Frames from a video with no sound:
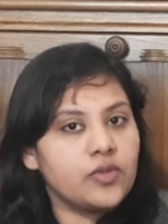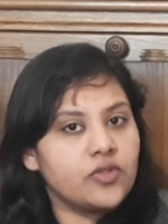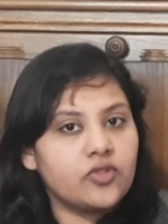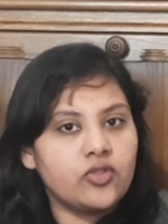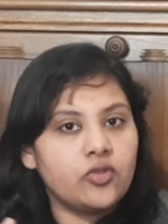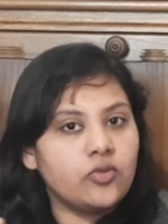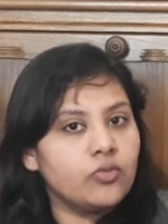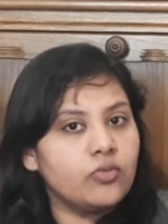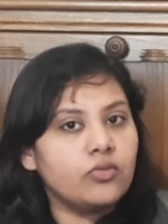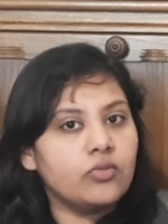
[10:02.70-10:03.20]
it
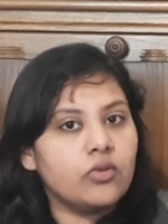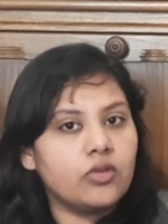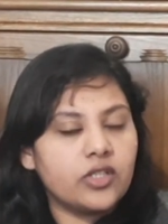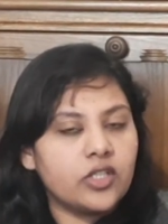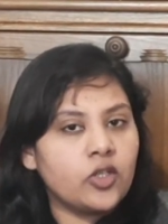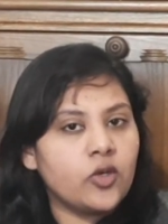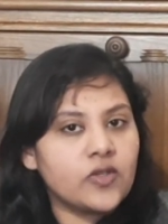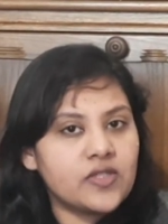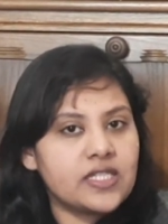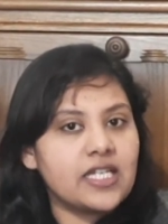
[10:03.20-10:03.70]
was you
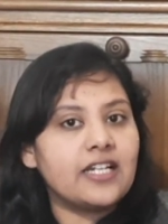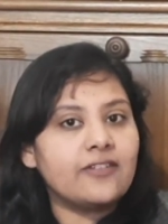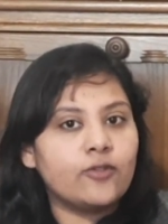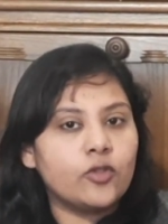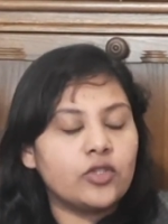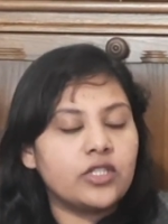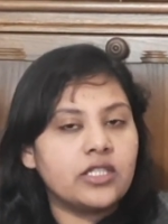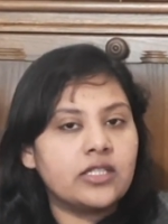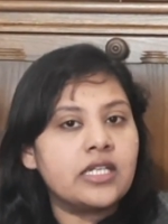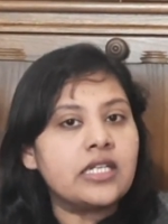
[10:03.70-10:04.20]
yourself
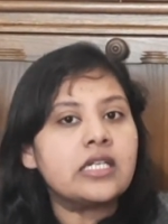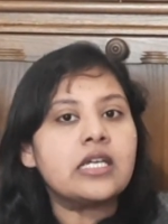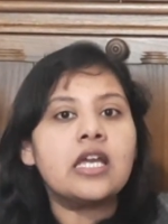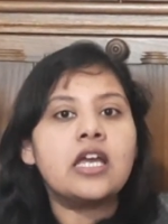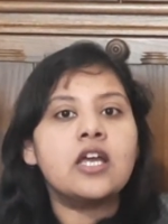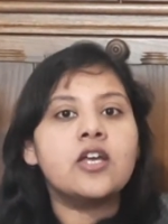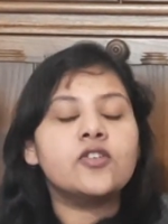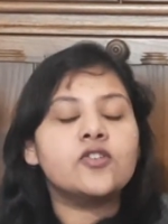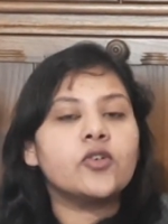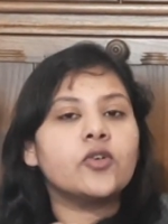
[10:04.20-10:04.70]
who did it.
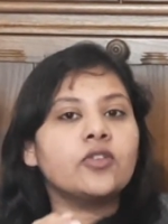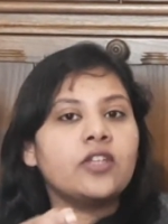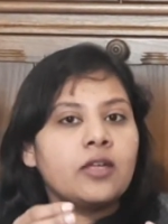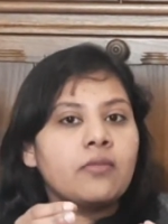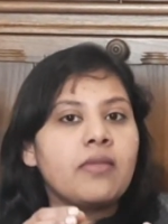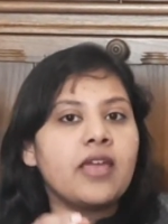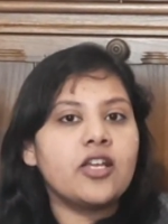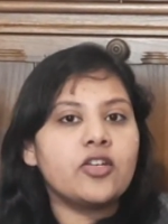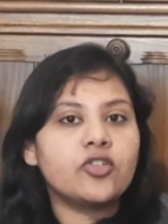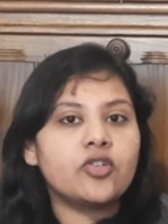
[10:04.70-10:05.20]
So
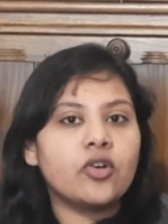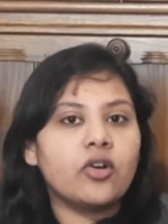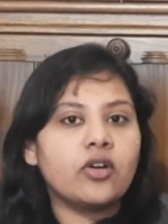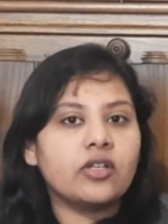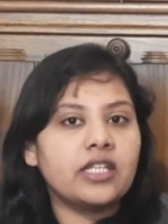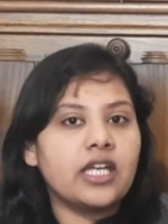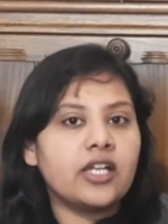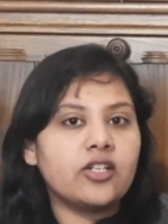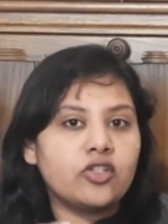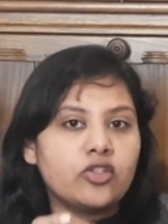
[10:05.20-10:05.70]
they make
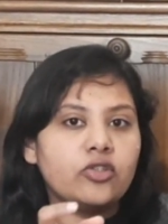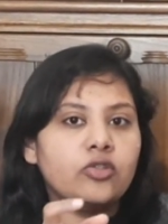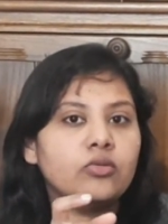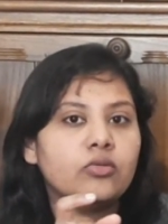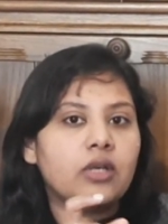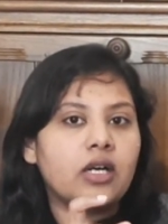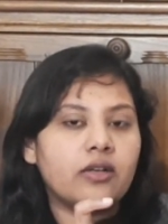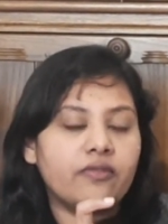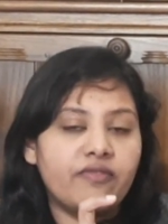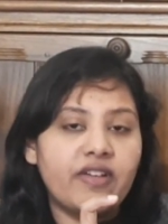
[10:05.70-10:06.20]
sure that
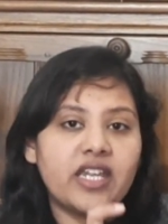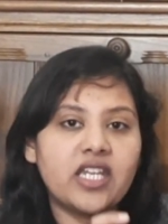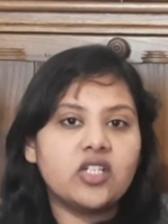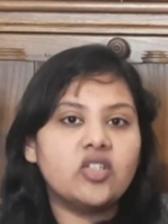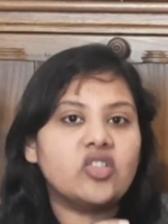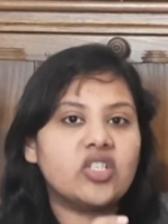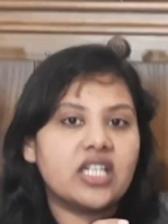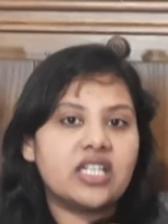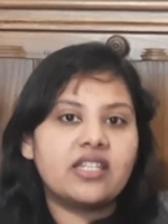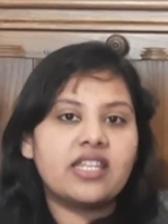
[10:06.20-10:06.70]
you are
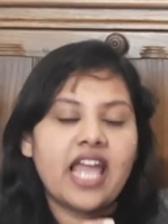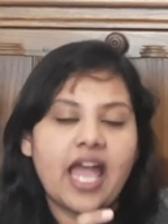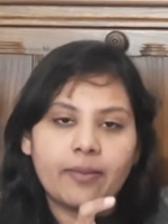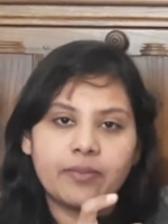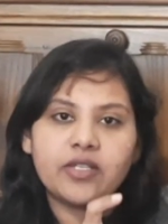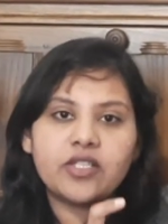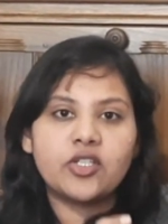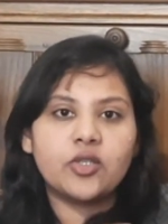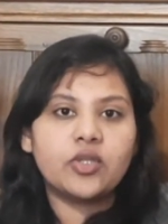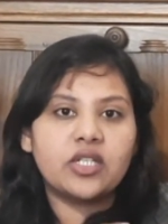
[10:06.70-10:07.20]
very good at the
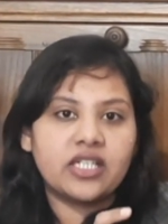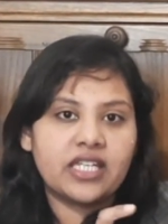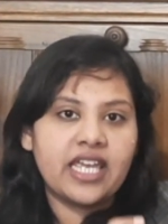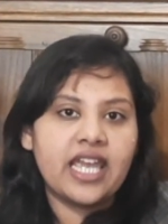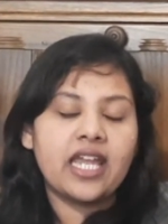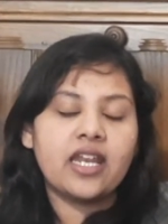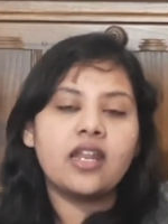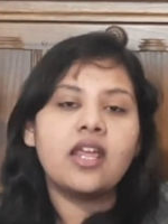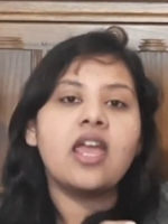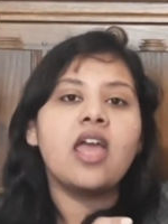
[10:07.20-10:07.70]
aptitude
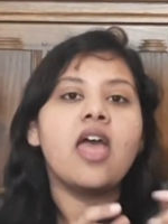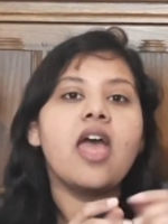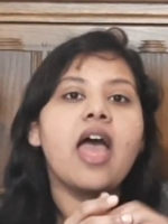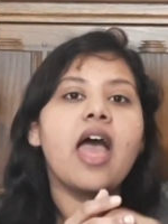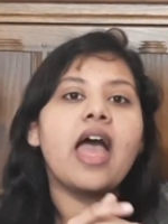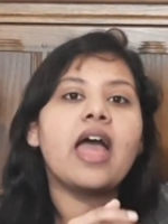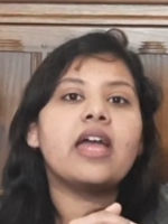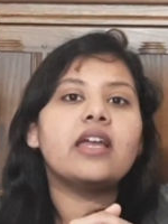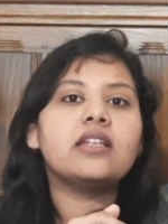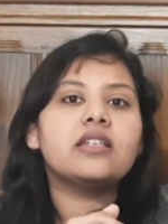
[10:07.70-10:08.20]
again.
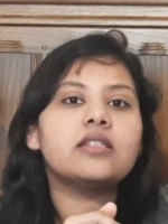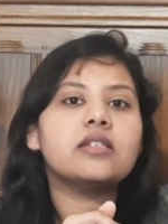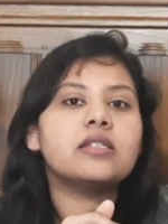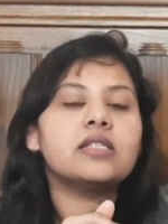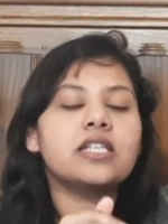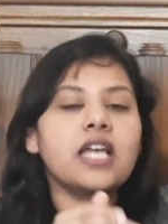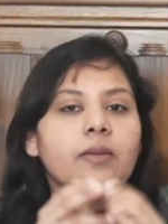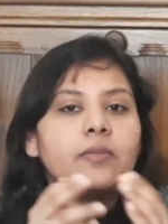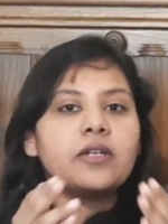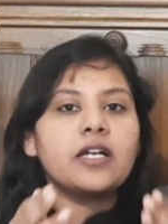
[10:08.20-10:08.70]
And
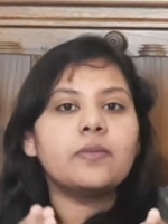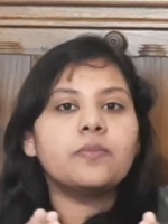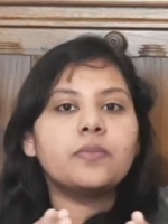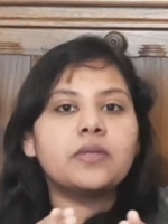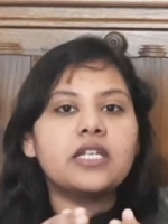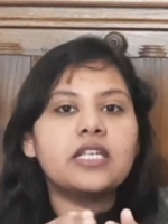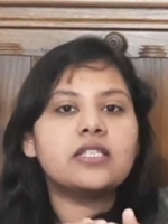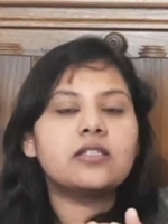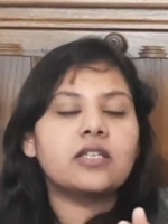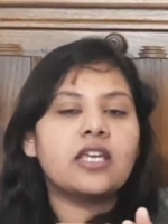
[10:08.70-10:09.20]
some
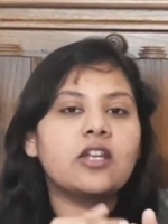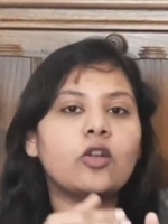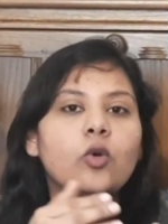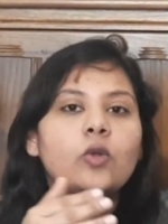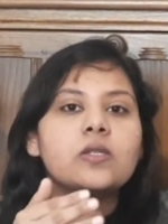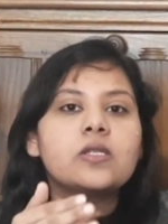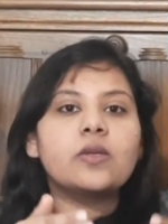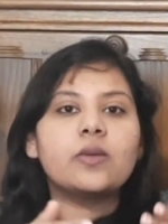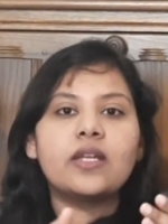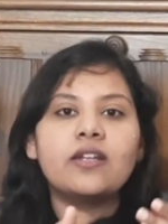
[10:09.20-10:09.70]
companies can
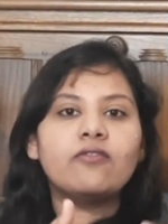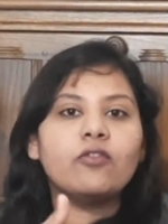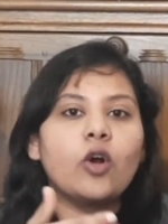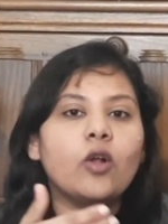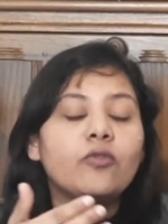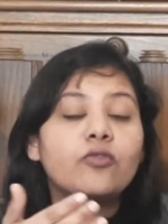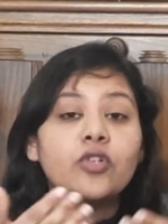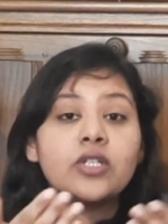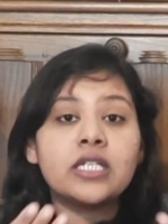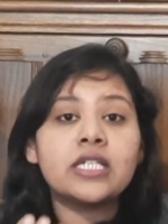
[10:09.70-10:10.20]
also
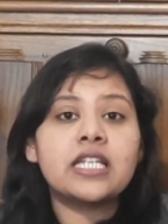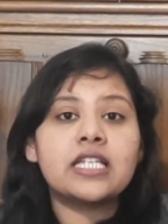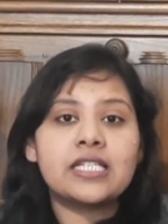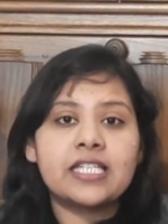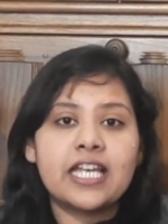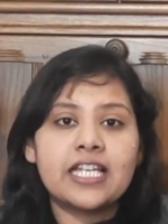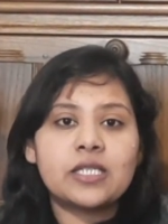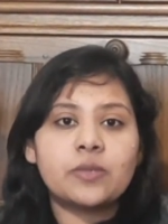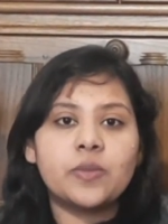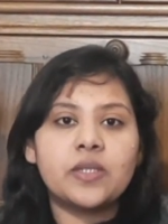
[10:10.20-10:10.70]
involve written
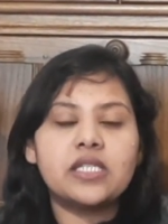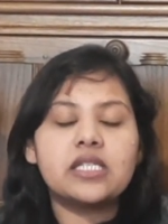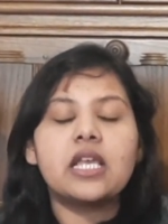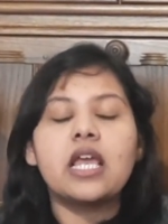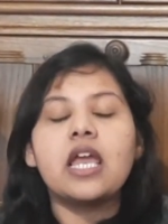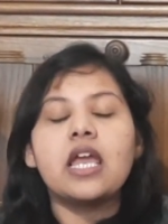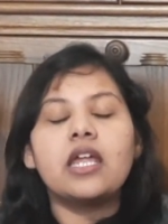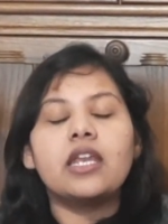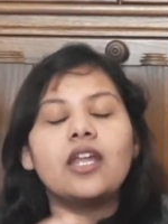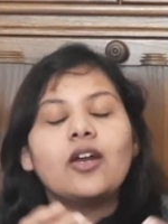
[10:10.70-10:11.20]
assessments.
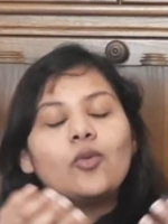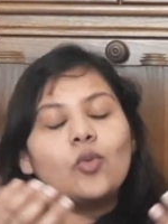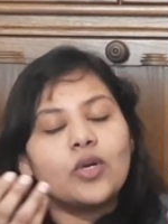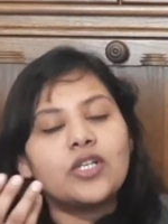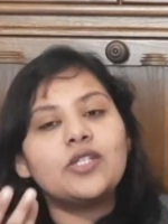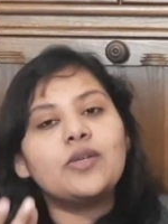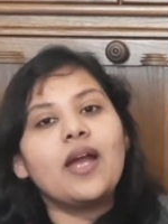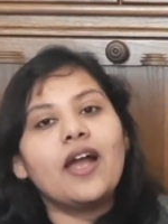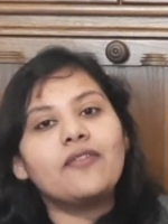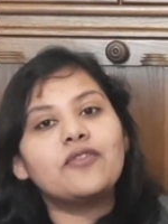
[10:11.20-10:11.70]
Now,
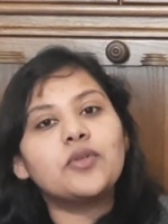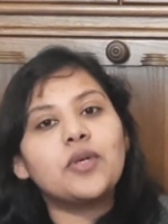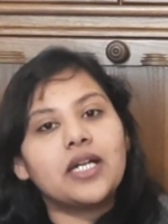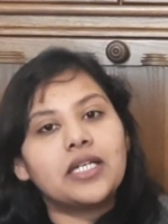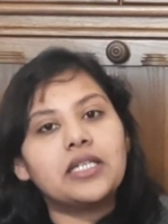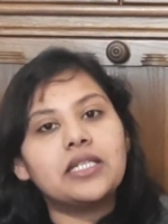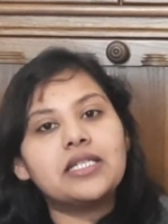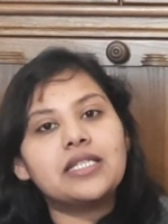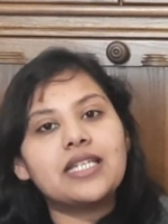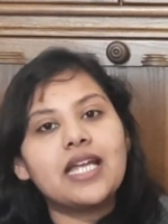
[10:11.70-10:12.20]
what you have to
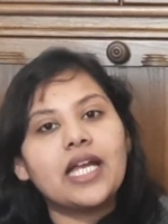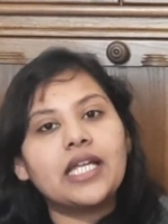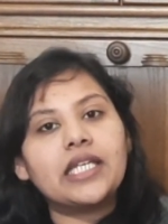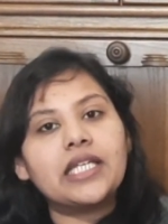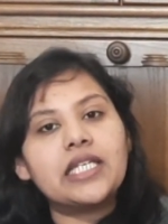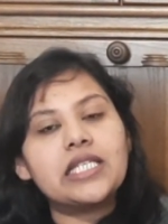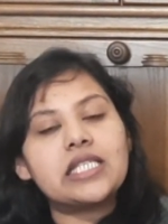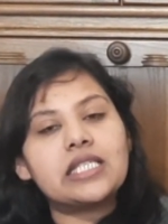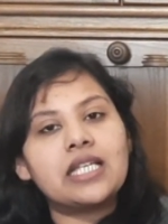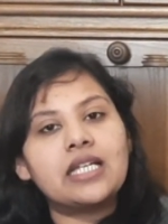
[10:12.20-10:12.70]

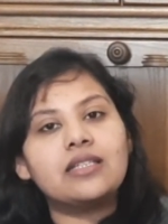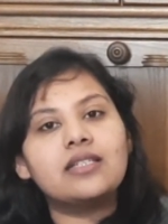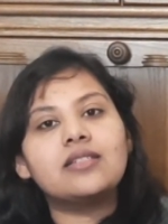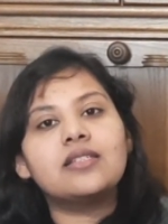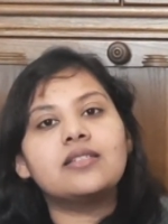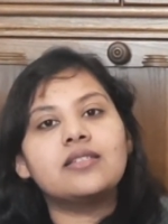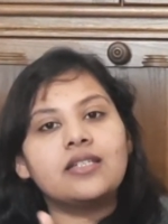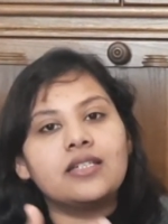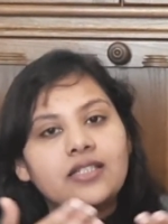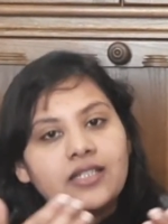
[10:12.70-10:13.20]
understand is that
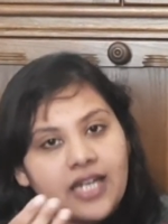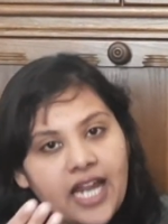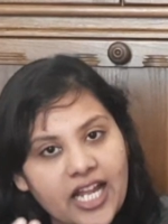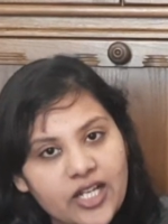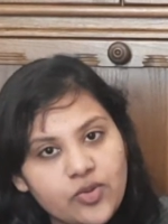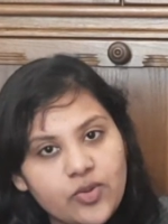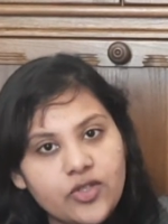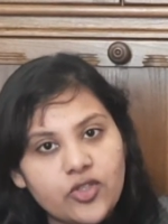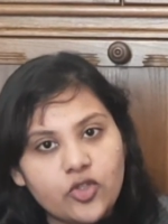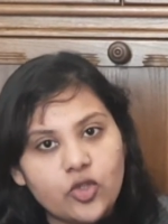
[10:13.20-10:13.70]
this is a
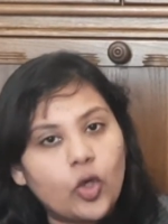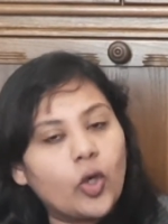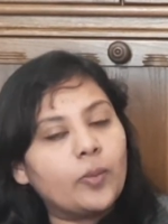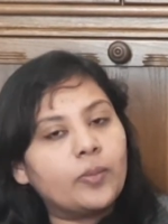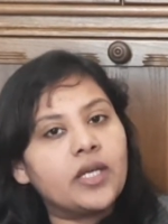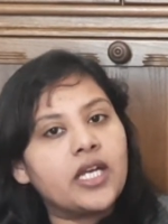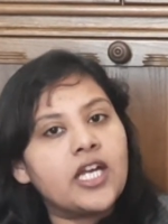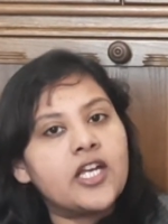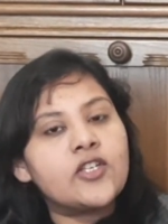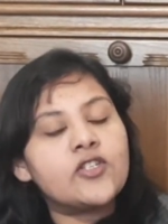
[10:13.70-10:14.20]
graduate job.